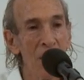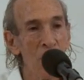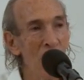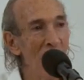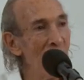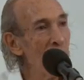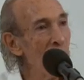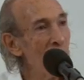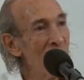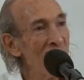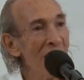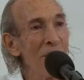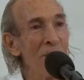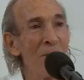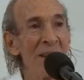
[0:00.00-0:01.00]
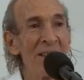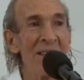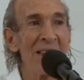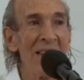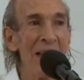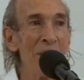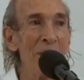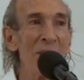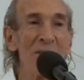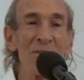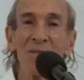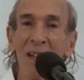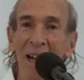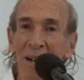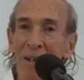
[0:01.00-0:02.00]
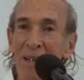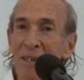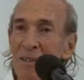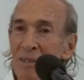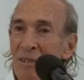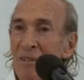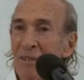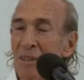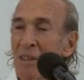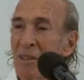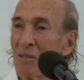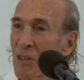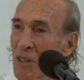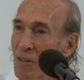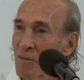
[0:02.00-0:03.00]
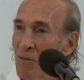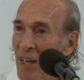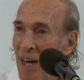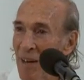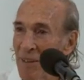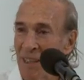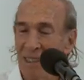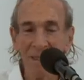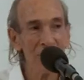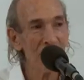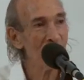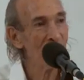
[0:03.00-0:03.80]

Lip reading: Well, do you think Mother named the flower for the flower?